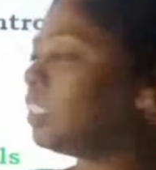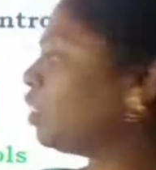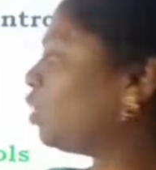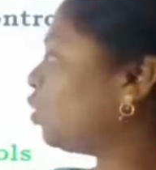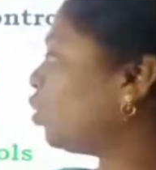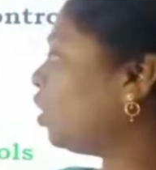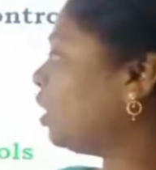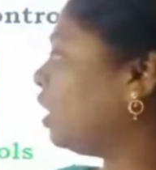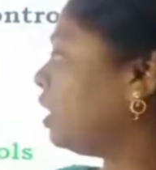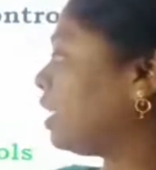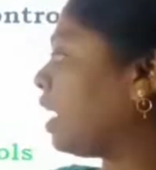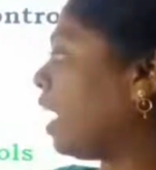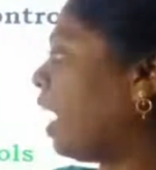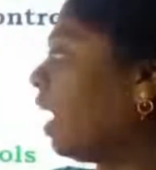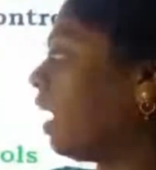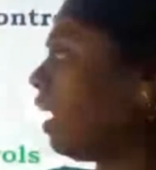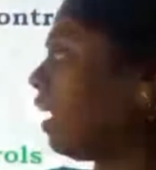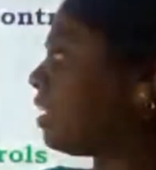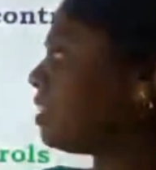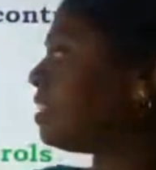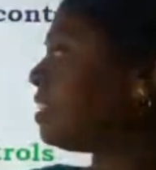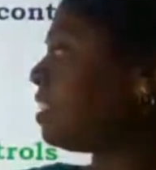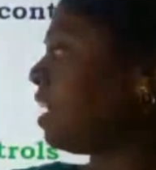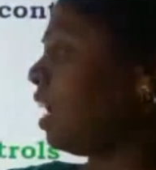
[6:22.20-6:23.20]
So the
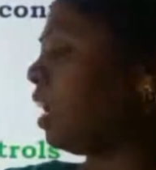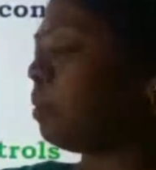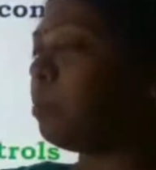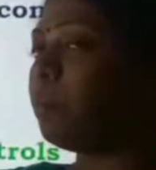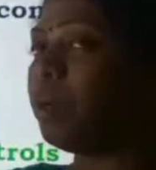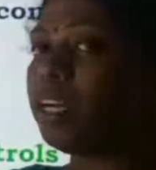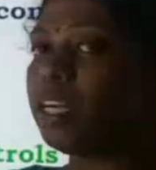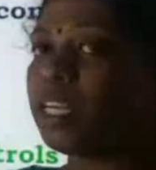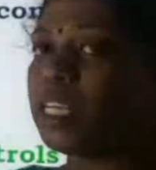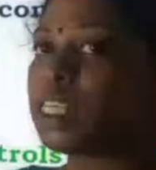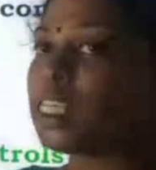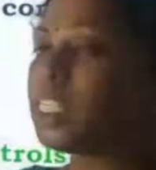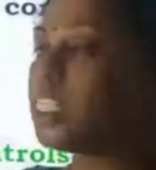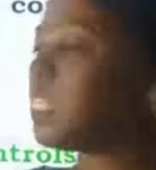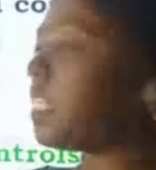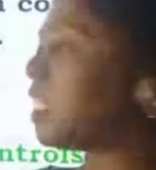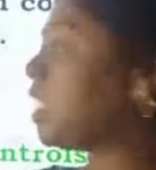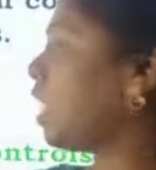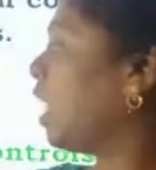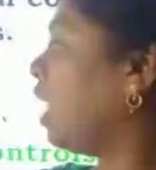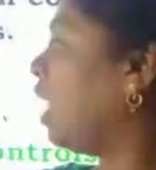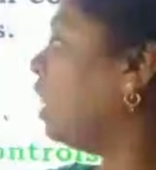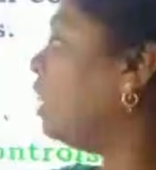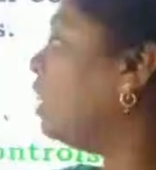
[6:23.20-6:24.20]
correct statement is
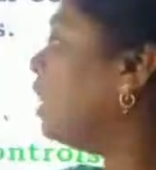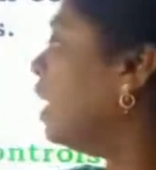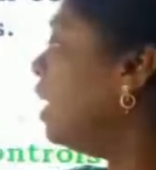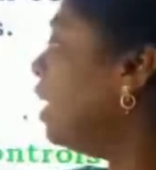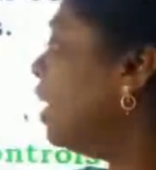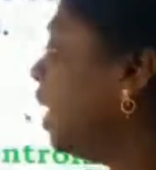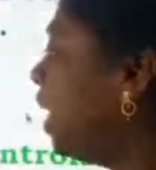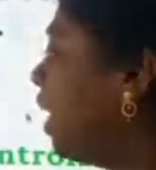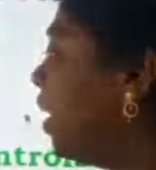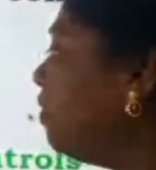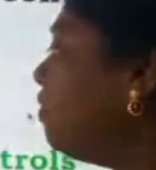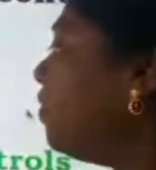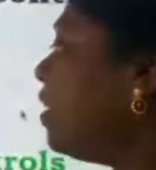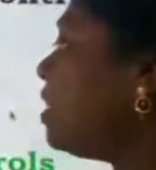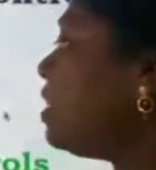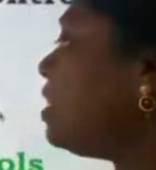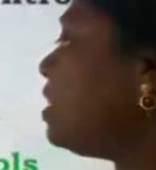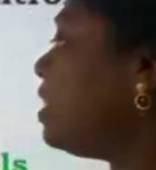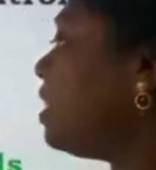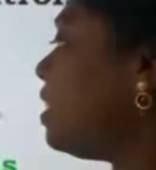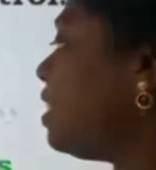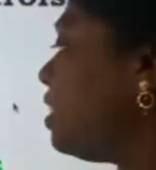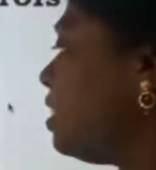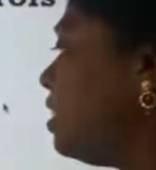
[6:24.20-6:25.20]
the nervous
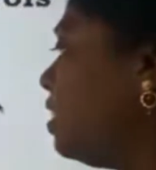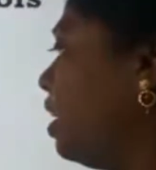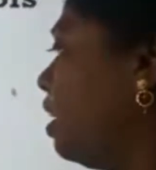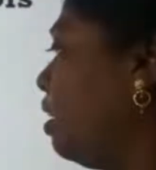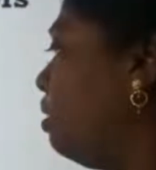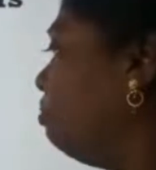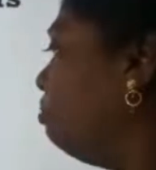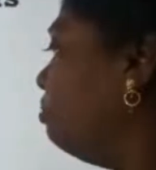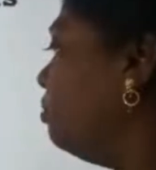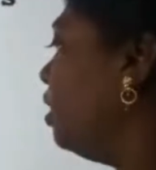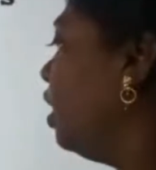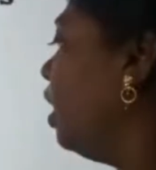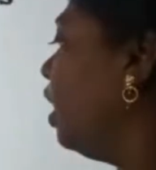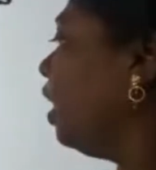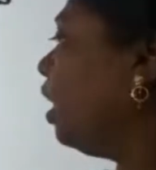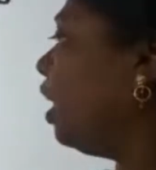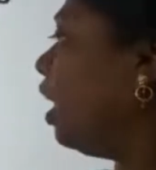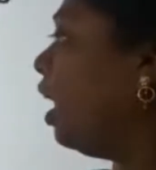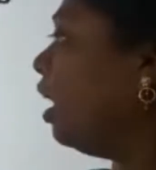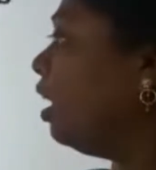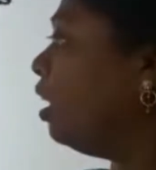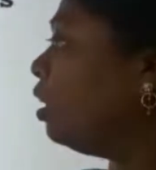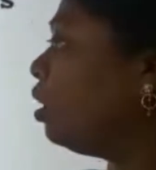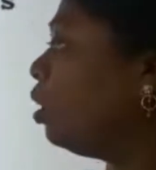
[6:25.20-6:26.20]
system
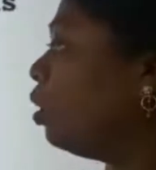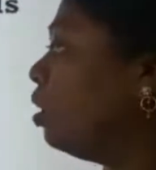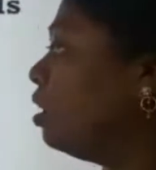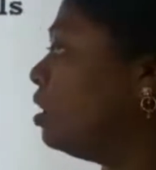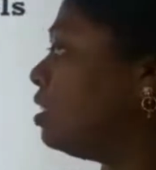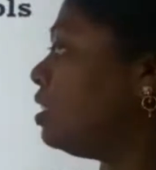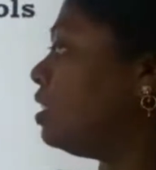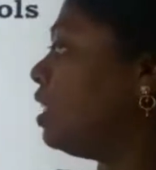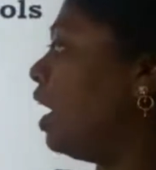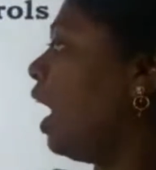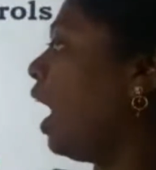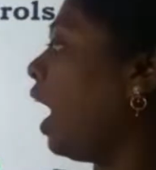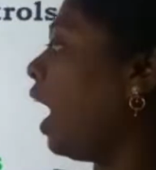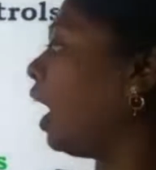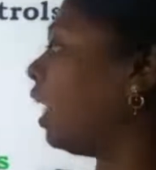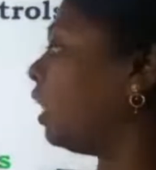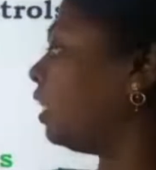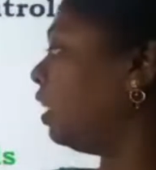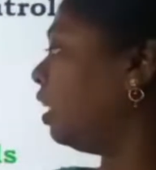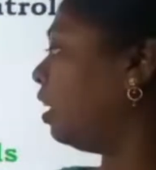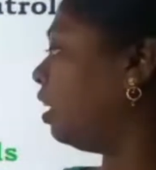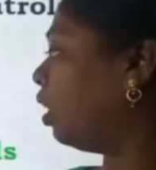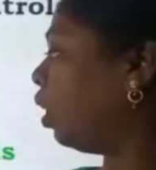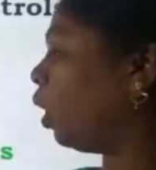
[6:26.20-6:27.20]
controls the
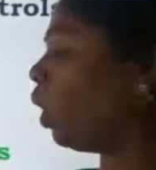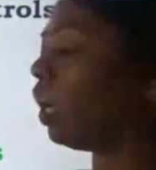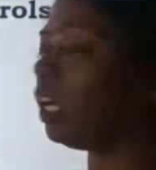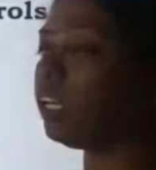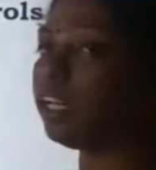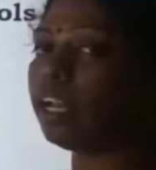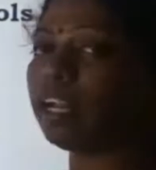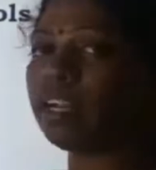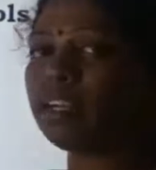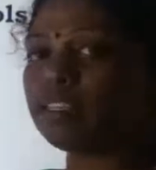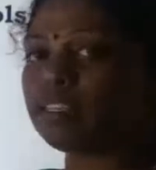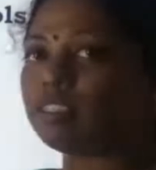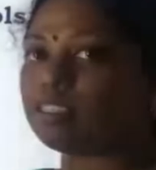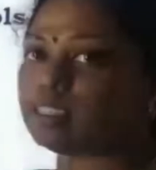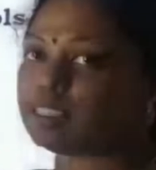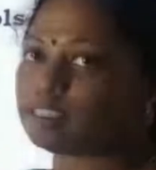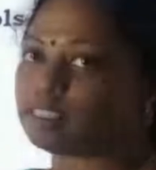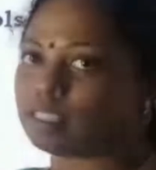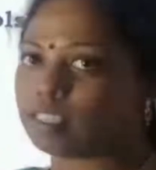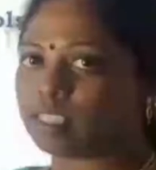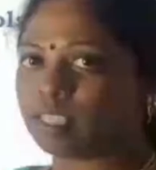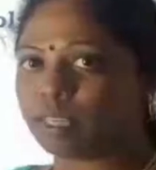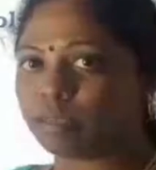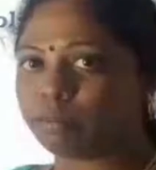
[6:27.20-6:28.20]
other organ
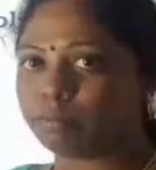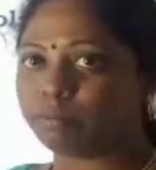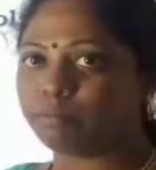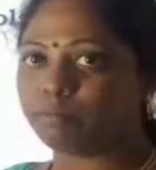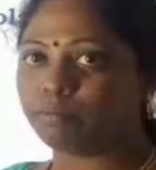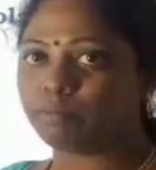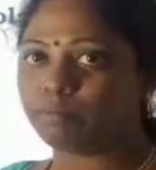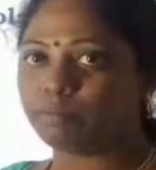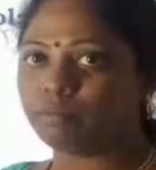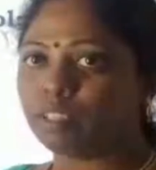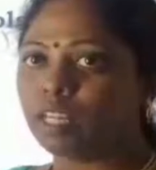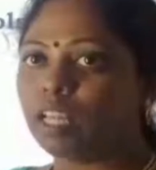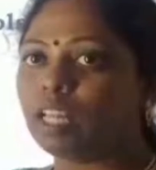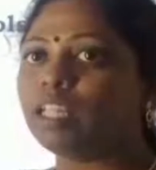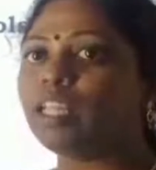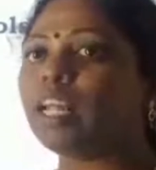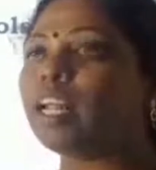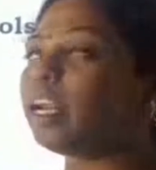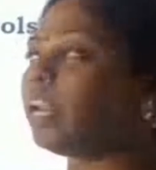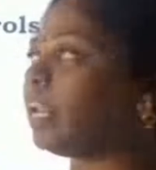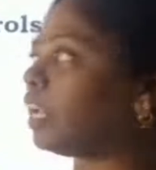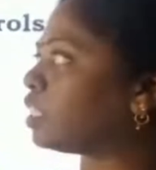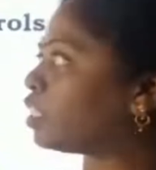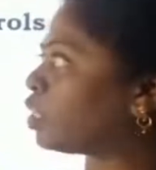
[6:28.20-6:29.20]
system.
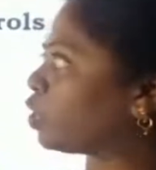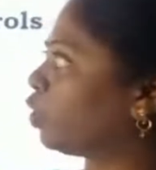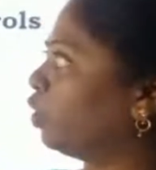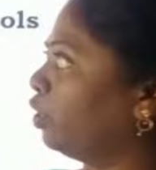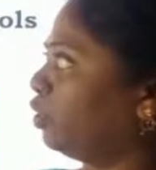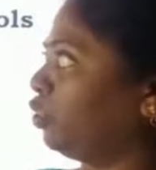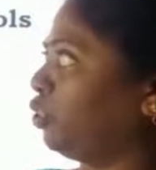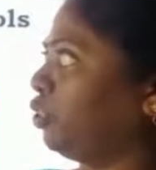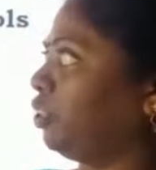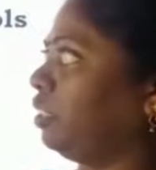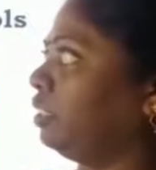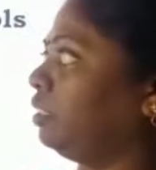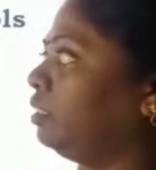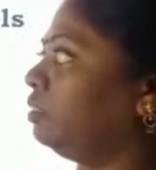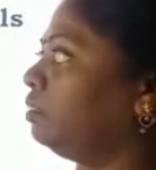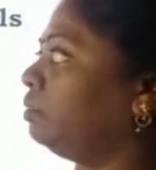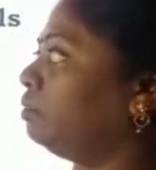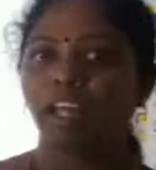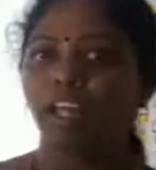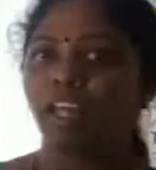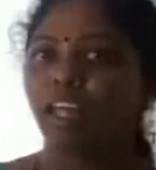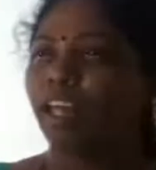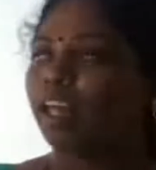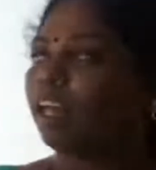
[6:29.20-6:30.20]
The next
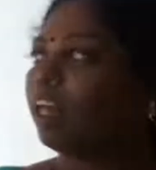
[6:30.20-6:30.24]
question.